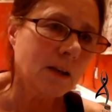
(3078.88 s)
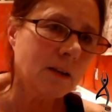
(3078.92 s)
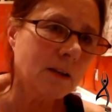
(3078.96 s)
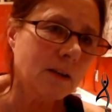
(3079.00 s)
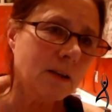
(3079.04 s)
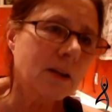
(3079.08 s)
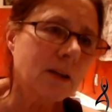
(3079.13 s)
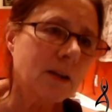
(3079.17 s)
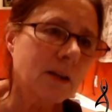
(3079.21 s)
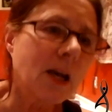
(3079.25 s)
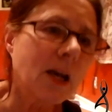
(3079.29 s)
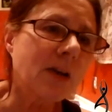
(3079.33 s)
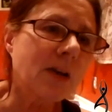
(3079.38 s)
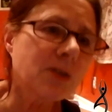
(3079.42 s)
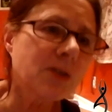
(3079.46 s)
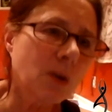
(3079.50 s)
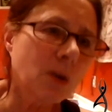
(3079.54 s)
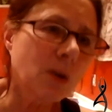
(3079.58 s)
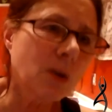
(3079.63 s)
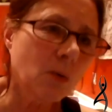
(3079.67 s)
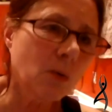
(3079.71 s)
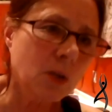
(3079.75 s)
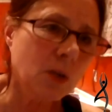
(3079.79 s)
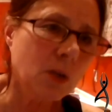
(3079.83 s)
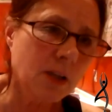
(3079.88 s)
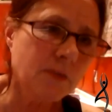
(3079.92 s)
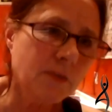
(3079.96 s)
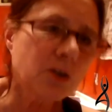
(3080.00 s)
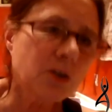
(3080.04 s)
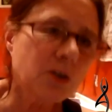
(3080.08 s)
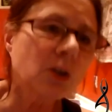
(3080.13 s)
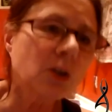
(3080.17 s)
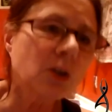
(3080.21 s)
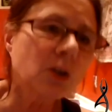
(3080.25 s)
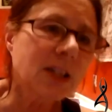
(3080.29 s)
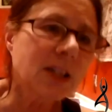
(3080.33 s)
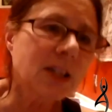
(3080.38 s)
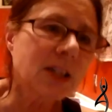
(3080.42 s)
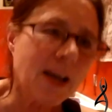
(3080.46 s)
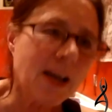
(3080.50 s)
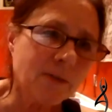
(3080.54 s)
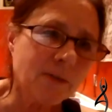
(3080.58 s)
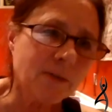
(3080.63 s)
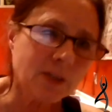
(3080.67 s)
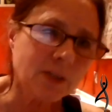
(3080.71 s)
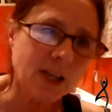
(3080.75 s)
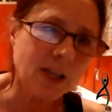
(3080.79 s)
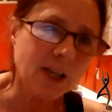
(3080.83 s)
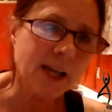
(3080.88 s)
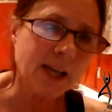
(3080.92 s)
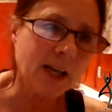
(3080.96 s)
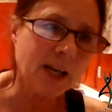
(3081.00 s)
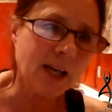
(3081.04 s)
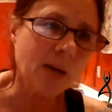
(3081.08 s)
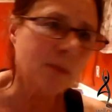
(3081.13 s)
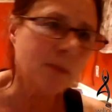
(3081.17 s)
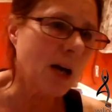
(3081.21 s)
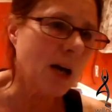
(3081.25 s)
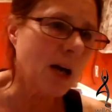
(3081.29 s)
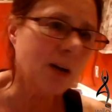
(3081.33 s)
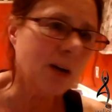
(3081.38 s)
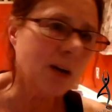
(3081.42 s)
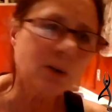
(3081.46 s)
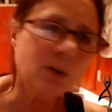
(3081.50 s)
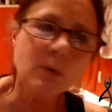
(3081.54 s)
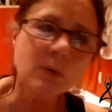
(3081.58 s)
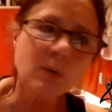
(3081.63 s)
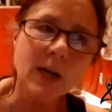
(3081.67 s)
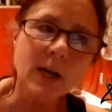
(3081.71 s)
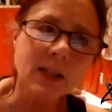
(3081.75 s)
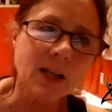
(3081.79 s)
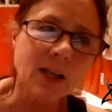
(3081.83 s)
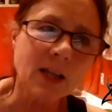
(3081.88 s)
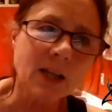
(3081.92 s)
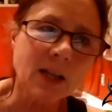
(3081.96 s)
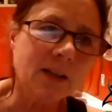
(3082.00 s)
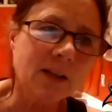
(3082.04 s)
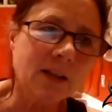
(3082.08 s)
Yeah, so lift your left leg up, not your right leg.